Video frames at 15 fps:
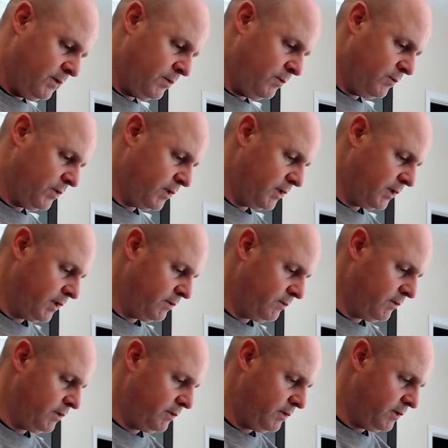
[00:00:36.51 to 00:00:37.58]
And we're going to get rid
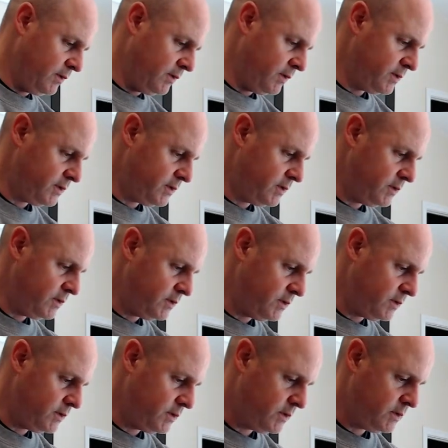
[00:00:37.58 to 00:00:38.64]
of this
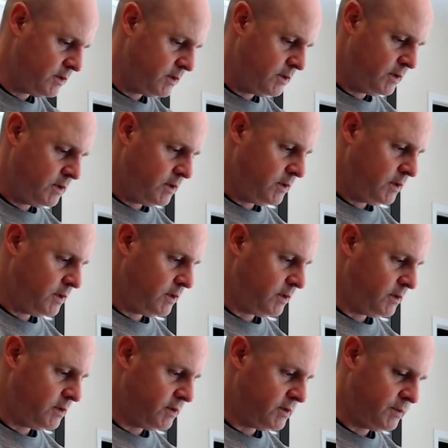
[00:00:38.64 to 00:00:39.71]
and
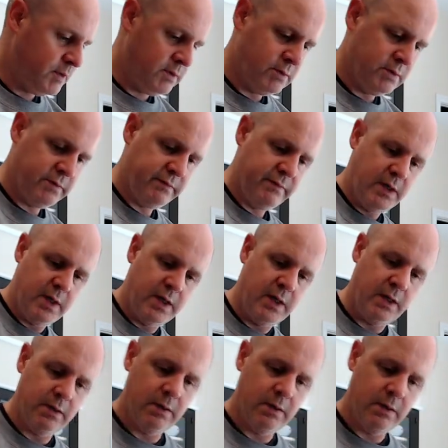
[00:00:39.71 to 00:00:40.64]
dispose of that.